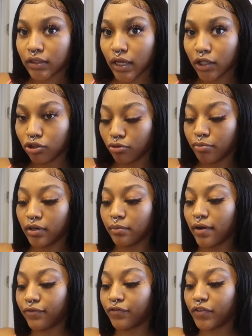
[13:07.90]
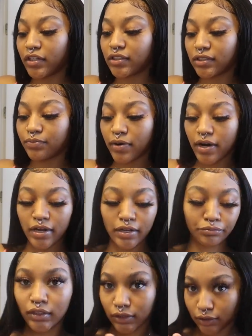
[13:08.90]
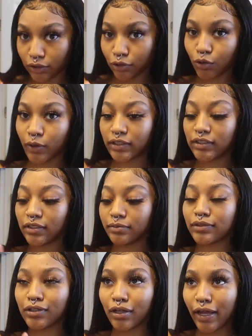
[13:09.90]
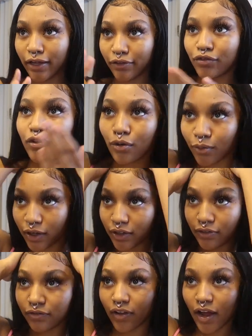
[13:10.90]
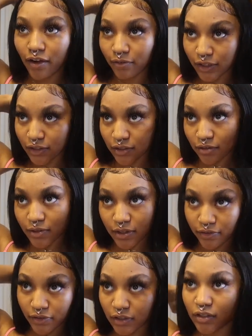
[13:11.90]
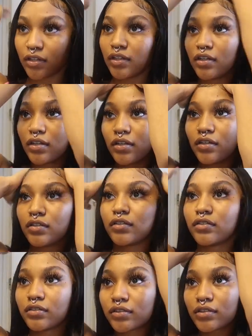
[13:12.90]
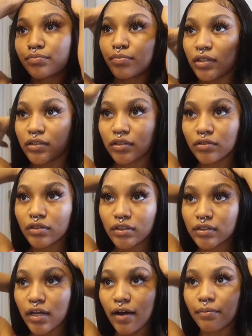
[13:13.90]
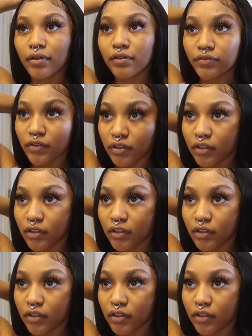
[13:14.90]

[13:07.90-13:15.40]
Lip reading: Take a little bit of my free spray. It's a little quick tip, so like, if you don't want any flyaways or whatever, just brush it on the top of your